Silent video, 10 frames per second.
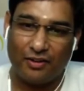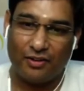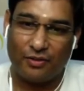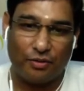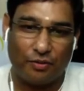
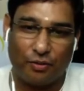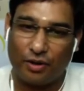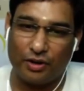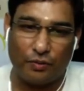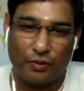
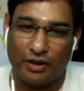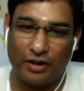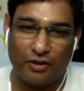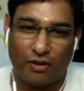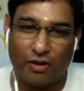What a world
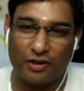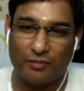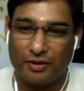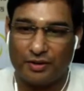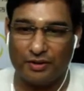you're caught up
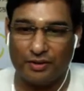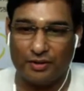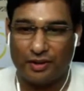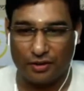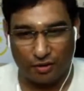in.
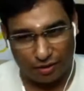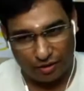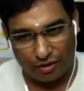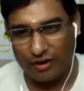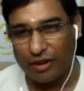That's
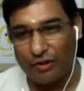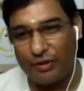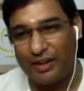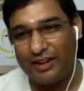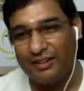all your
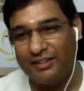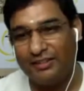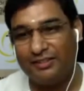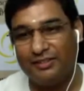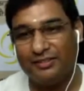world.
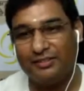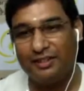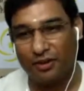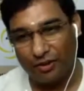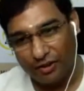
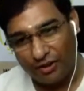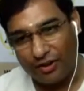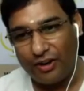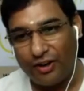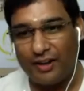That's
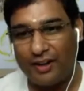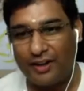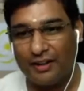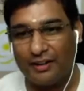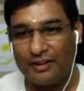all
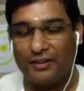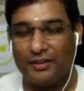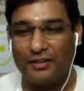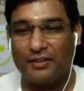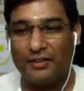that
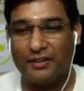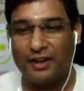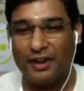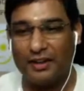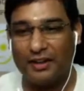
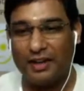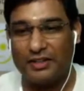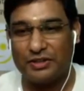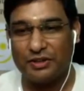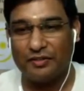entertains you and